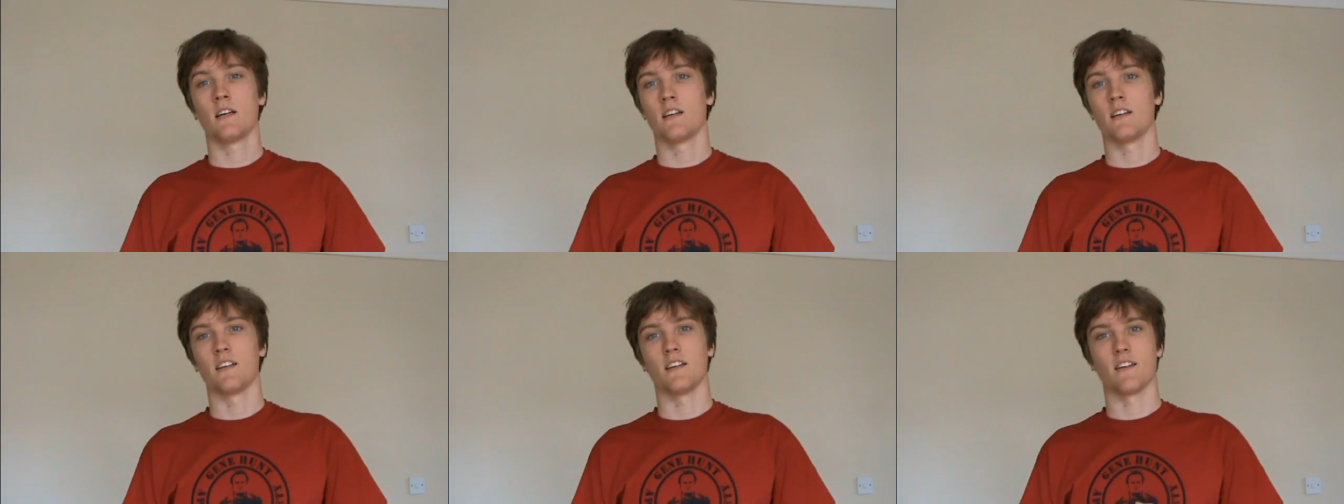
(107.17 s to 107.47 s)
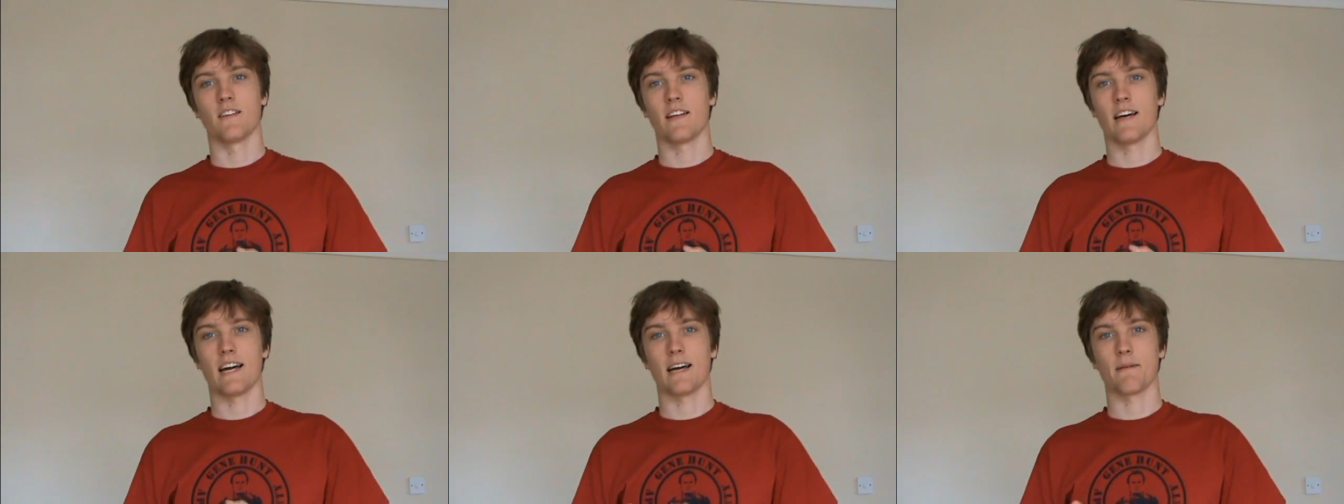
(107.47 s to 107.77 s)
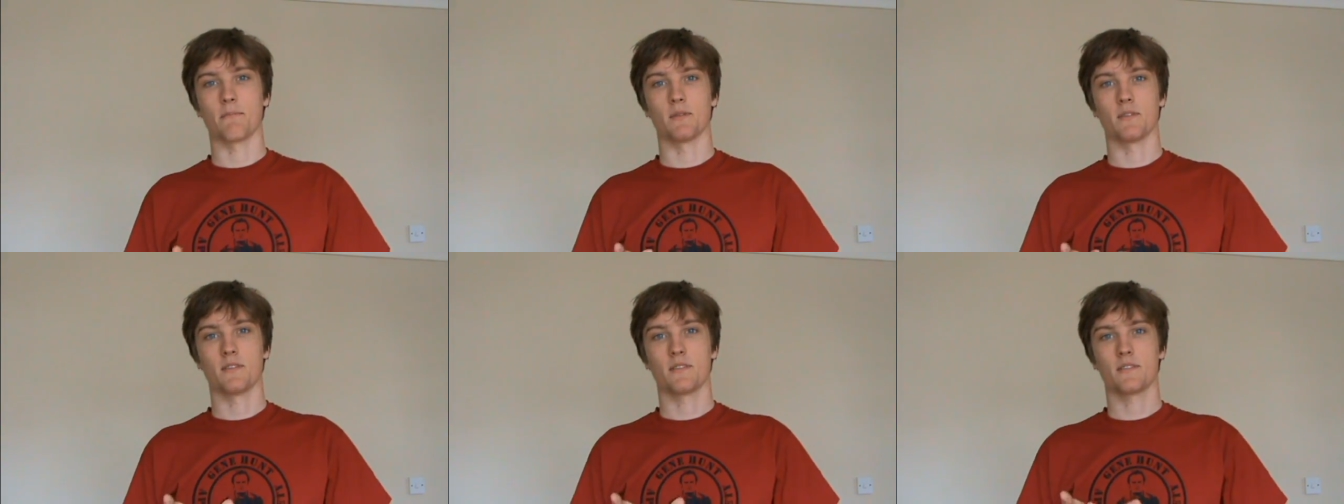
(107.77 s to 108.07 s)
now that
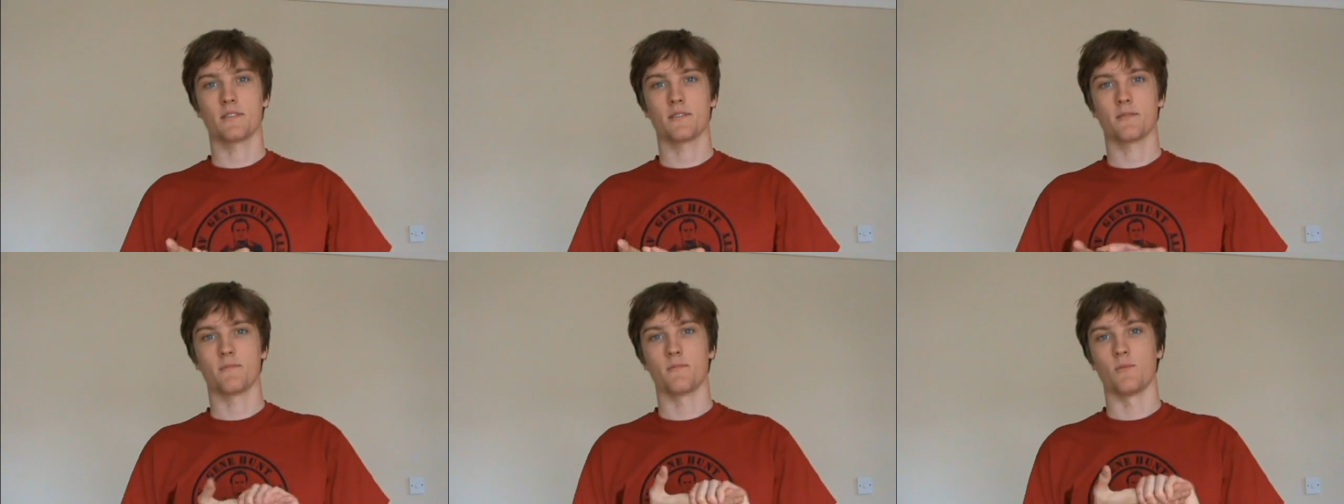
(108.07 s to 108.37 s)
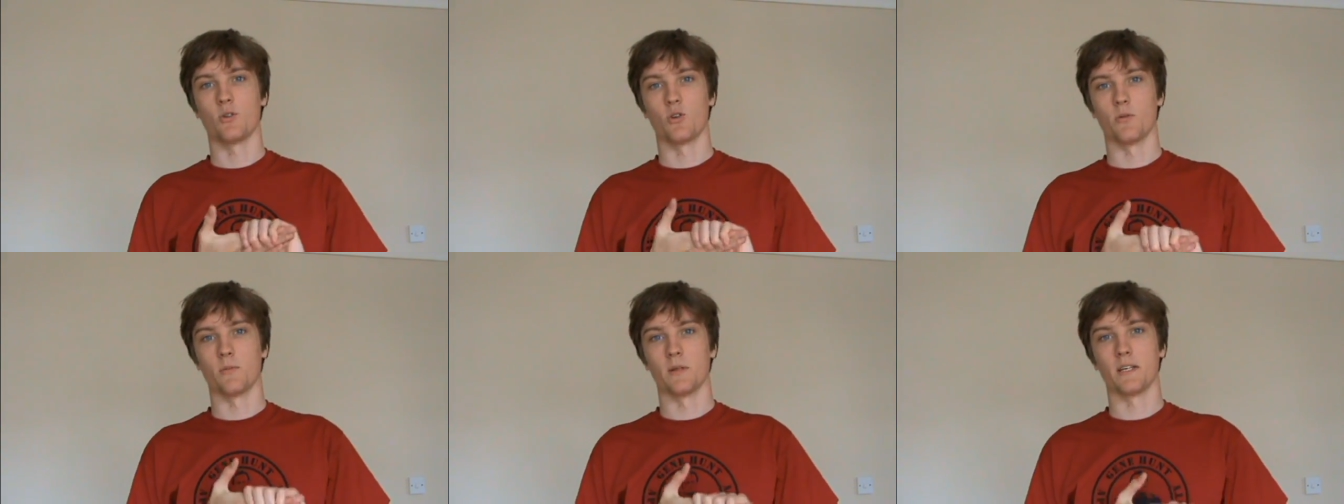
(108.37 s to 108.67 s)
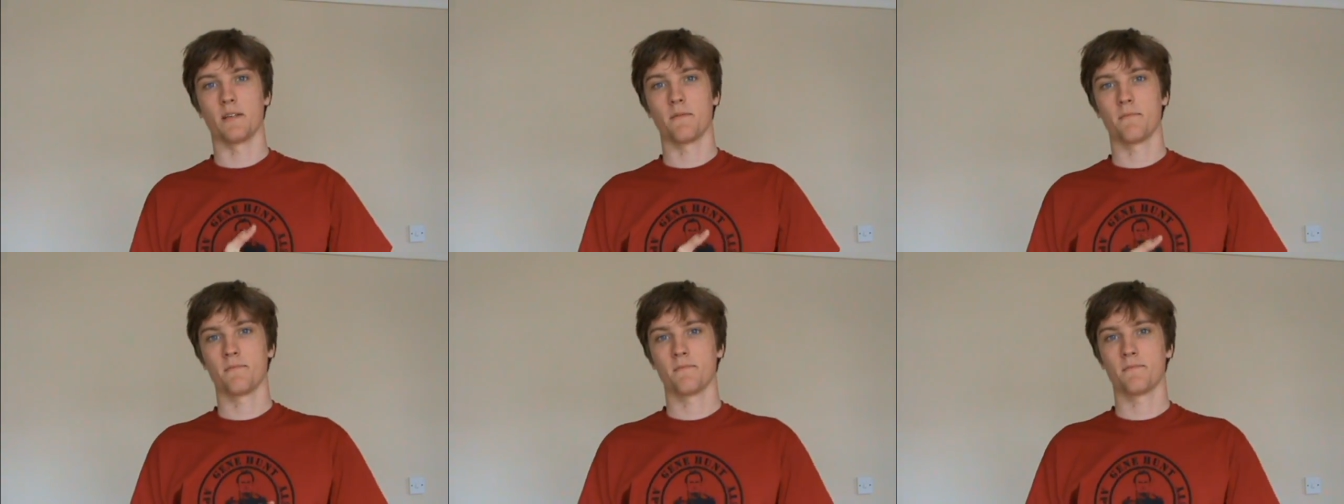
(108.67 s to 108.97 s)
happens,
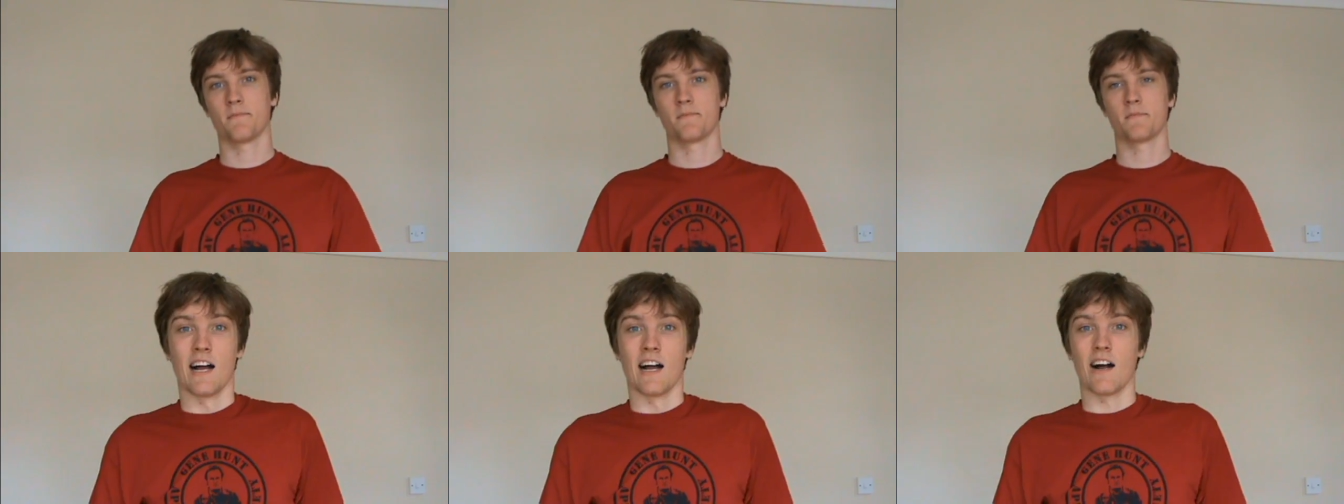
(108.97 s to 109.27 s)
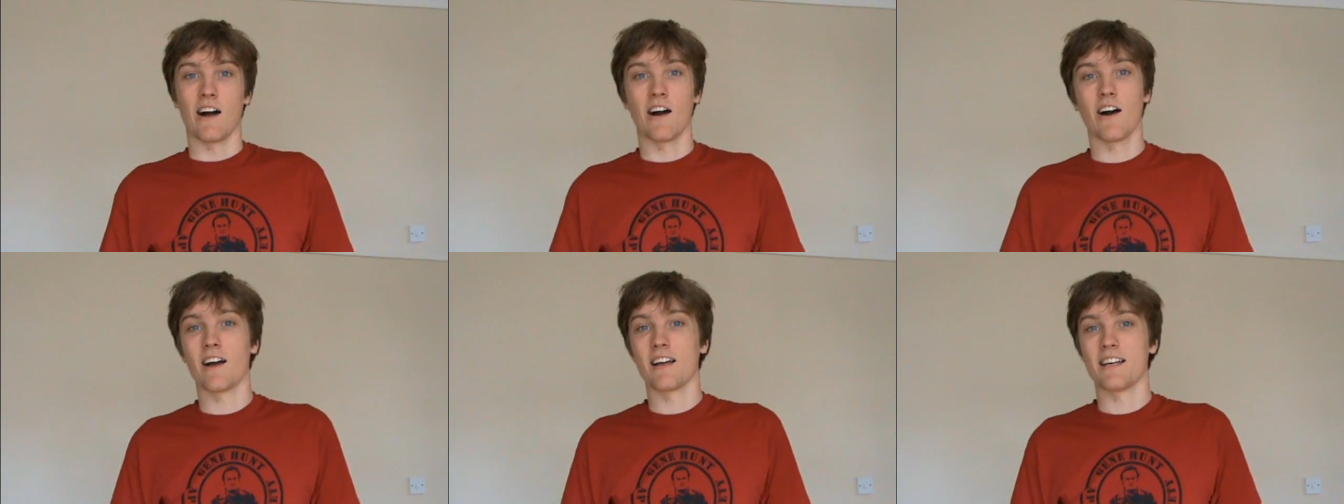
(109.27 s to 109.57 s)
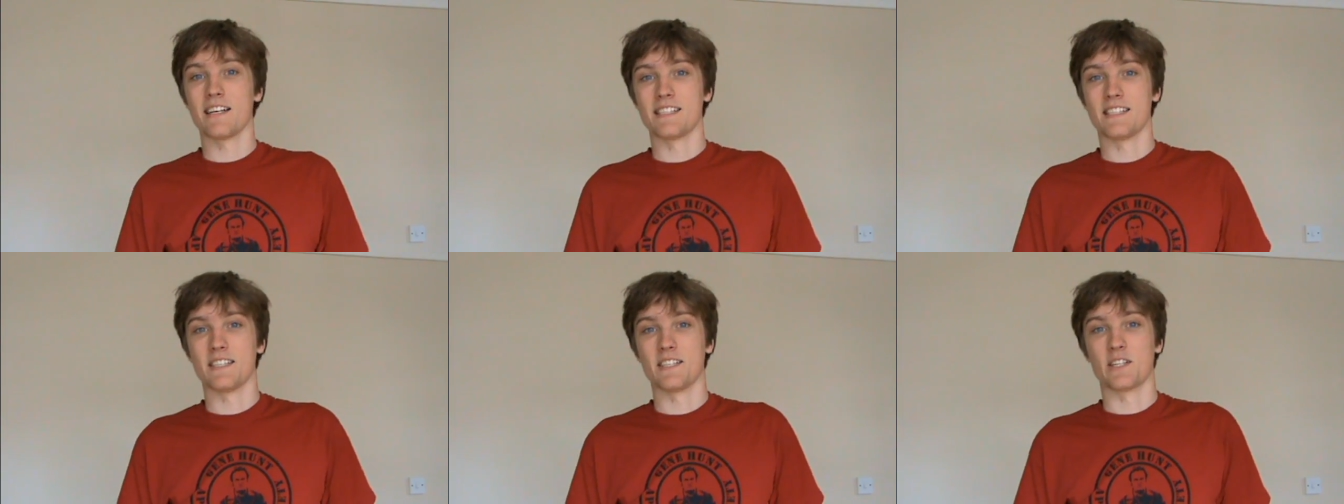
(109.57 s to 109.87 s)
normally.
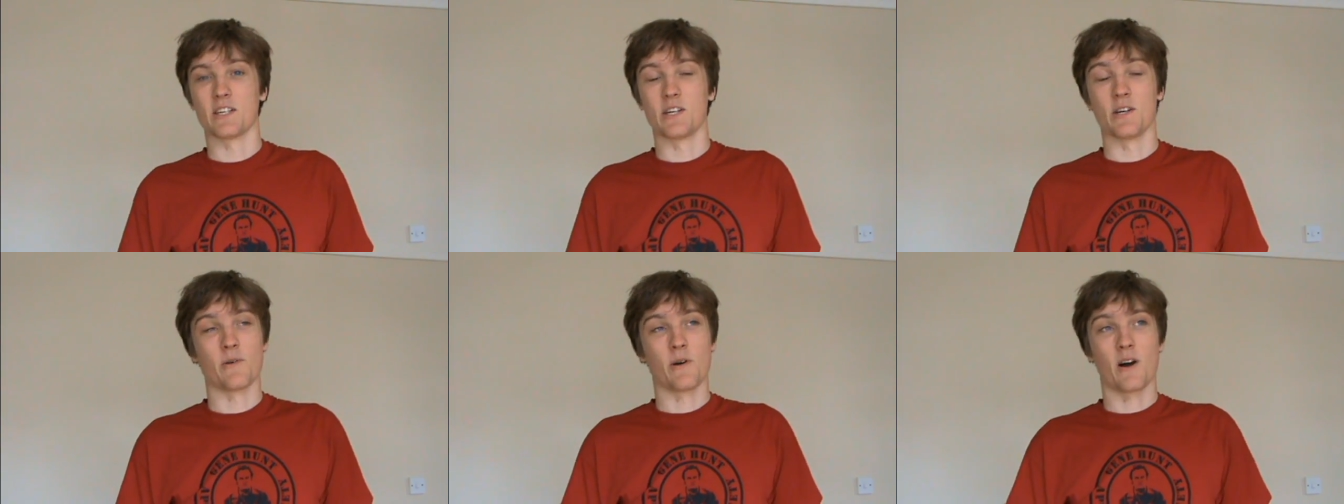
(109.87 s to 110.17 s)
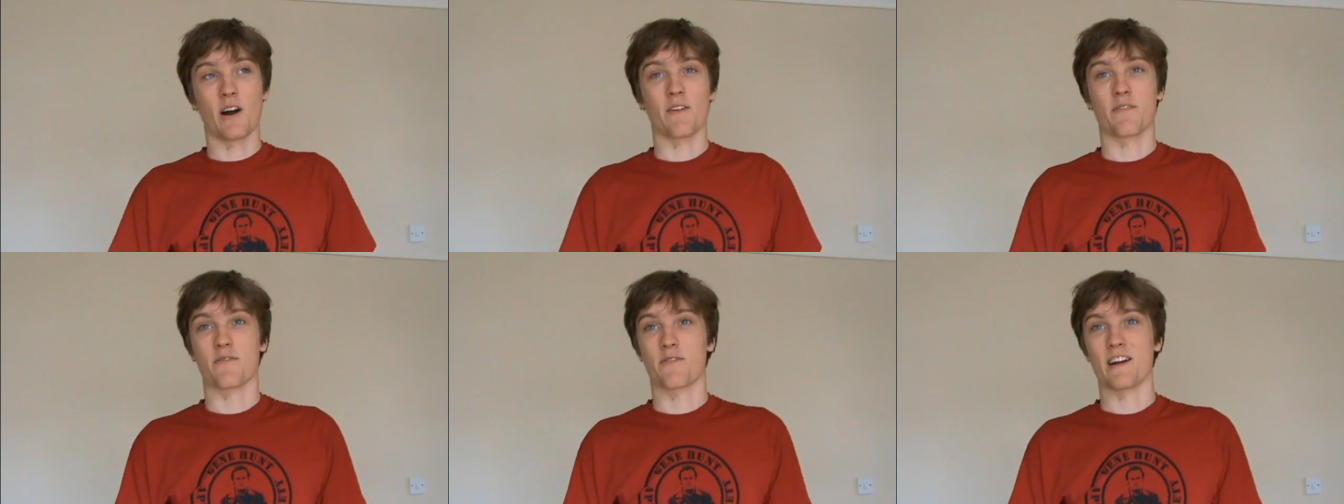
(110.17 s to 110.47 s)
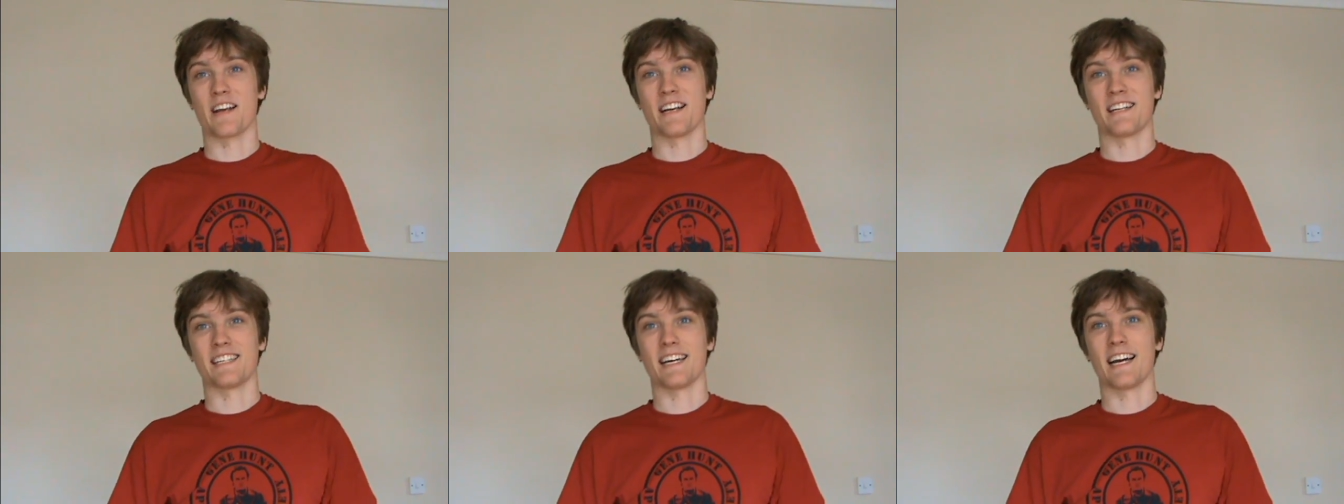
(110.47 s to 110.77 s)
As you do, I
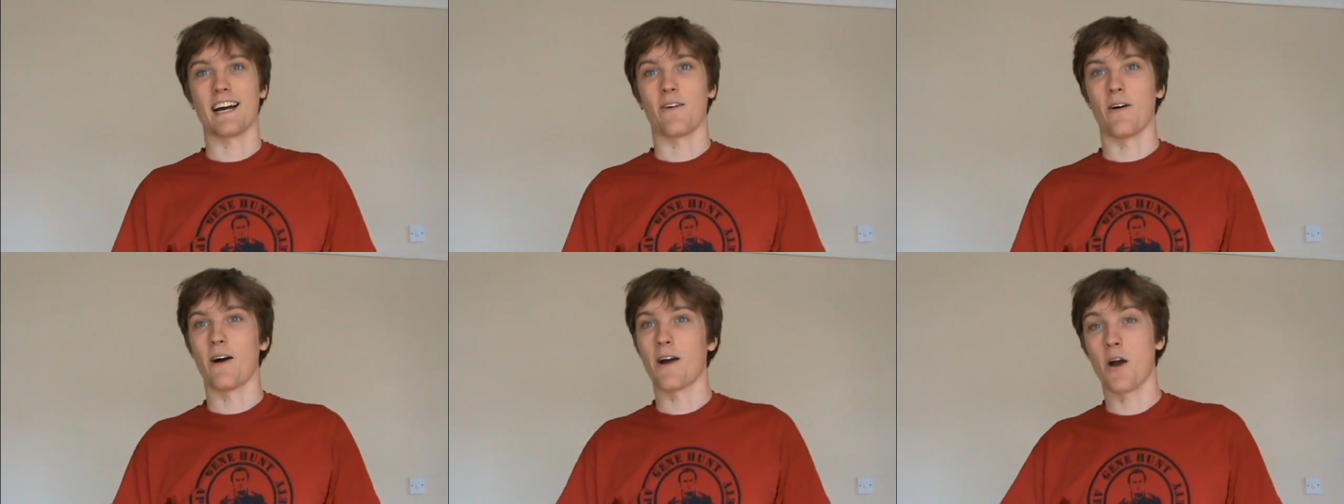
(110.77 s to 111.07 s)
freaked out.